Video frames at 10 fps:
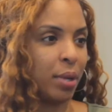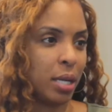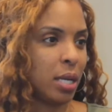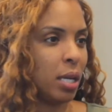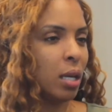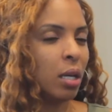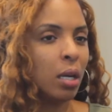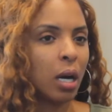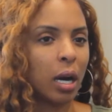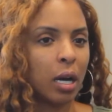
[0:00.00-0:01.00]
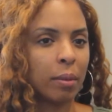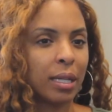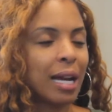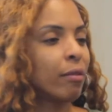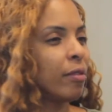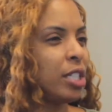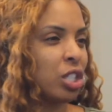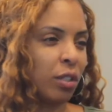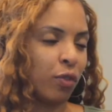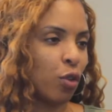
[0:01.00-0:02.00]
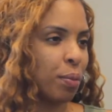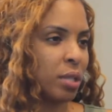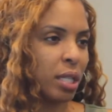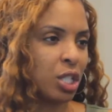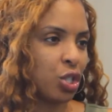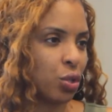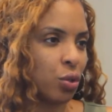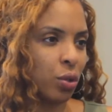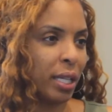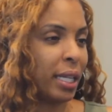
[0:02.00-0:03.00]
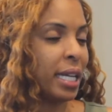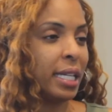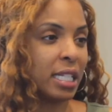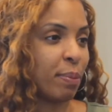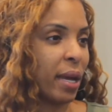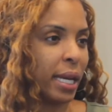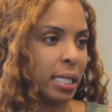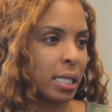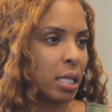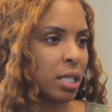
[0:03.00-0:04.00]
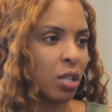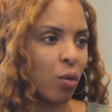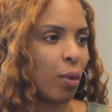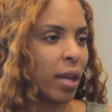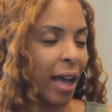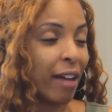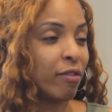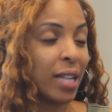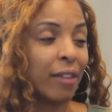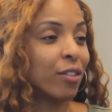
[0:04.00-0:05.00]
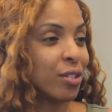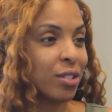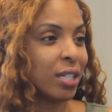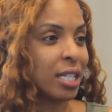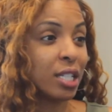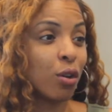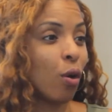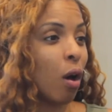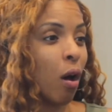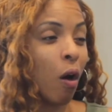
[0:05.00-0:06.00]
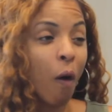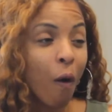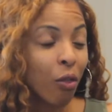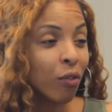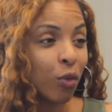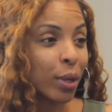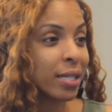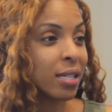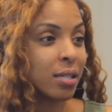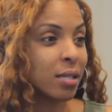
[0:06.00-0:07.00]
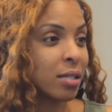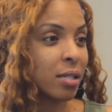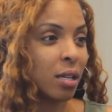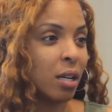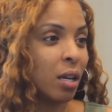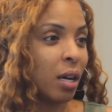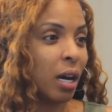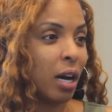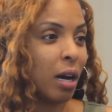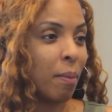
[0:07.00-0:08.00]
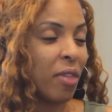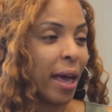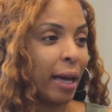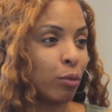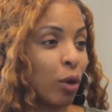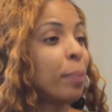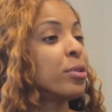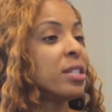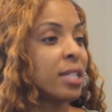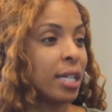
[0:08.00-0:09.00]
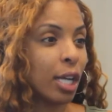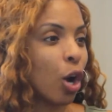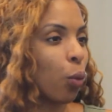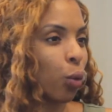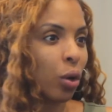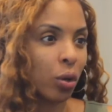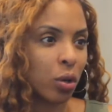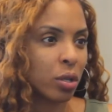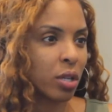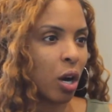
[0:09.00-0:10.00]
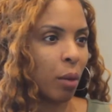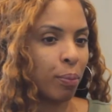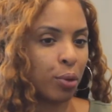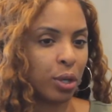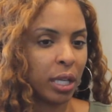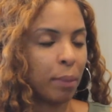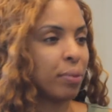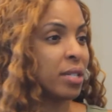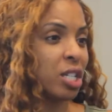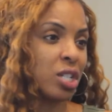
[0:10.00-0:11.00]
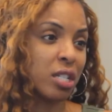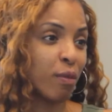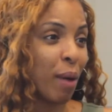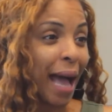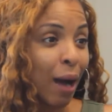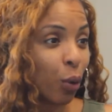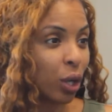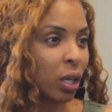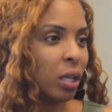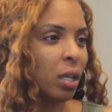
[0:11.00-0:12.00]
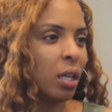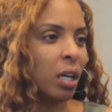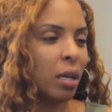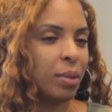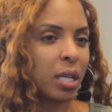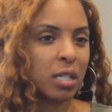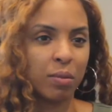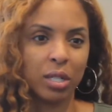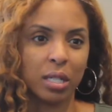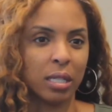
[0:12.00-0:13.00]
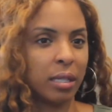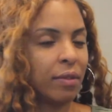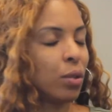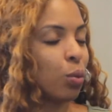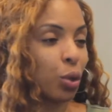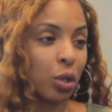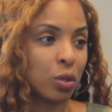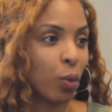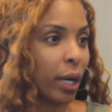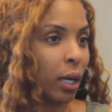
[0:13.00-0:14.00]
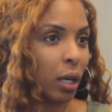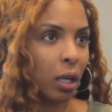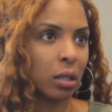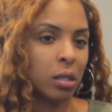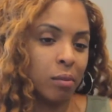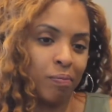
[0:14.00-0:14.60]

reach its full potential in any space until we have diversity, until all the voices that represent our world are put in positions of power, because we just live in a world where